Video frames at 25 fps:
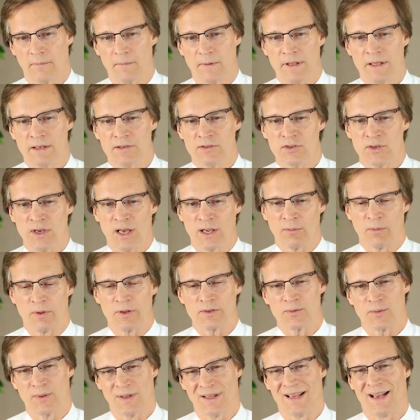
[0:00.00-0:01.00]
In general,
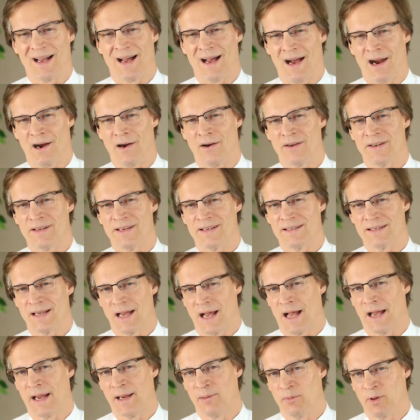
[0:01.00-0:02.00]
it's really hard to
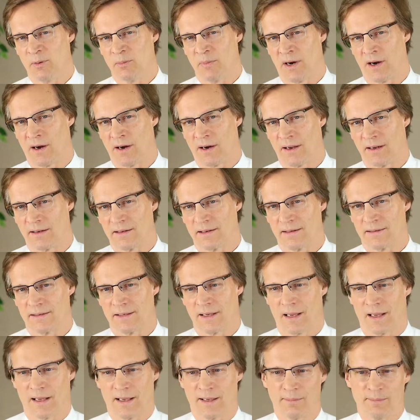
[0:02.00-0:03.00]
time the market, to
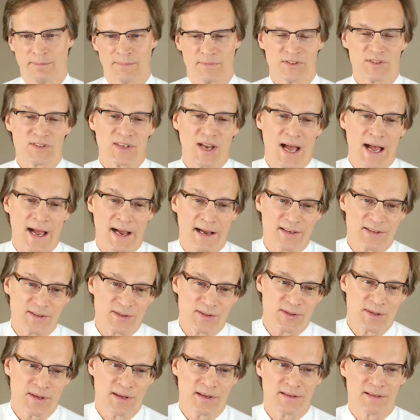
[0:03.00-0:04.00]
time
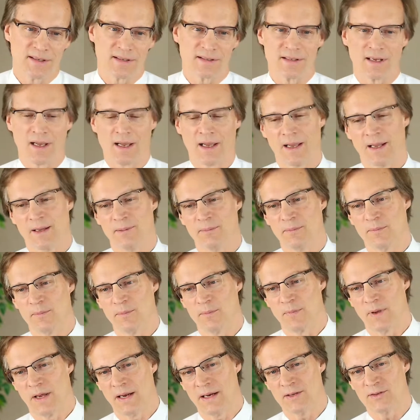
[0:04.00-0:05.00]
stocks, to time
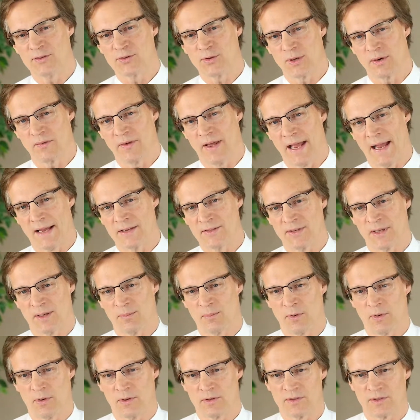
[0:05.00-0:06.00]
any sort of asset
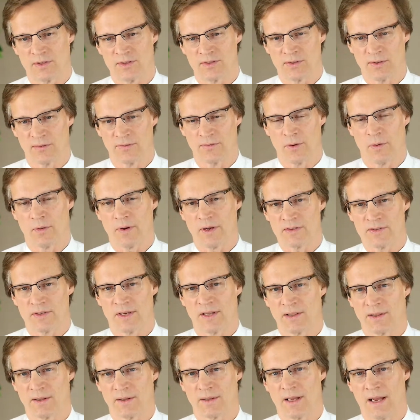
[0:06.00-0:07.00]
purchase. So focus
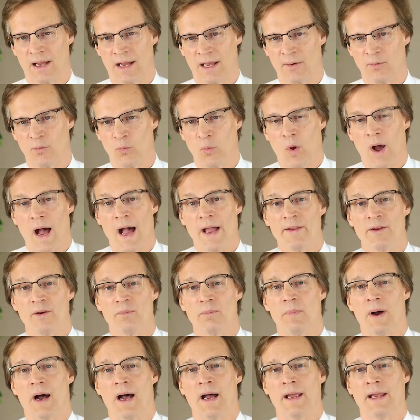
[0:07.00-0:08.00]
on why you're
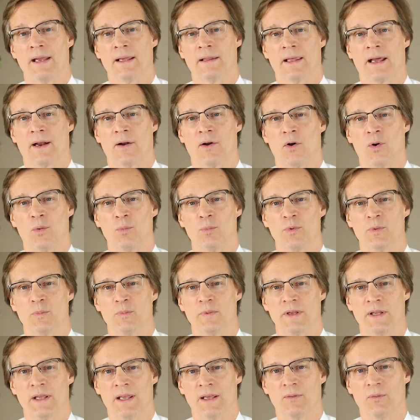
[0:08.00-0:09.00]
buying that home to
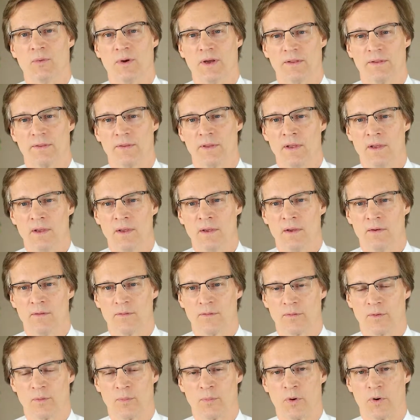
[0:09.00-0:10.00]
begin with,
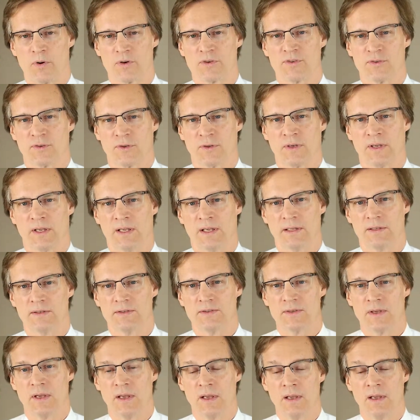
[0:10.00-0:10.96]
for personal needs.